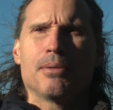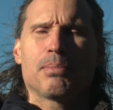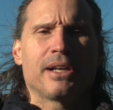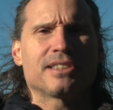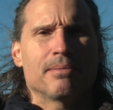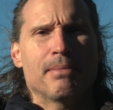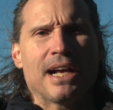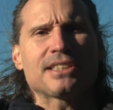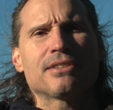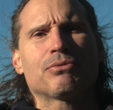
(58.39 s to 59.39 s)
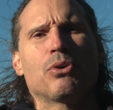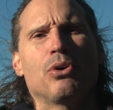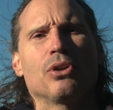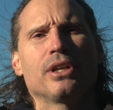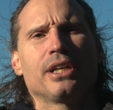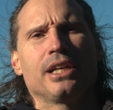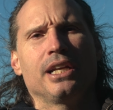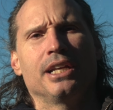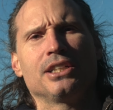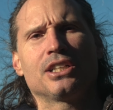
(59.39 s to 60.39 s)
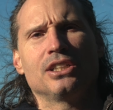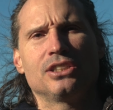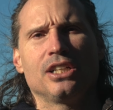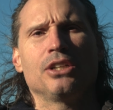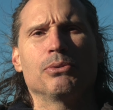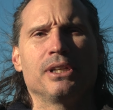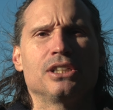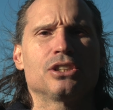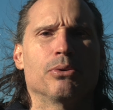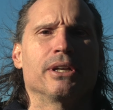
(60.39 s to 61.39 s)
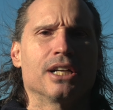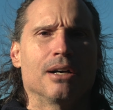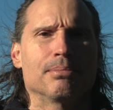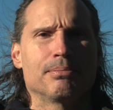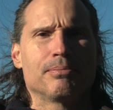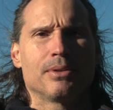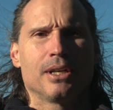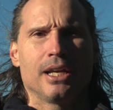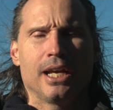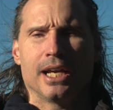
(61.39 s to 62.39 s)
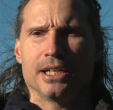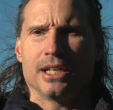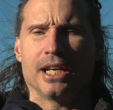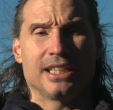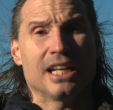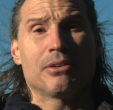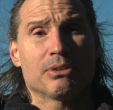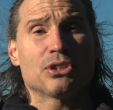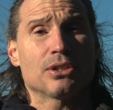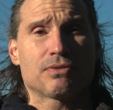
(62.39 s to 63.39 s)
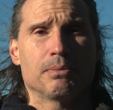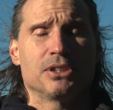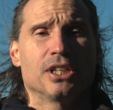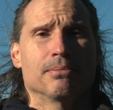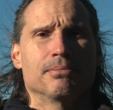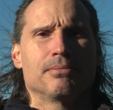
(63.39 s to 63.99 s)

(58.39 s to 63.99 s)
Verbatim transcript: plays a massive role in continually showing up and getting results from the gym.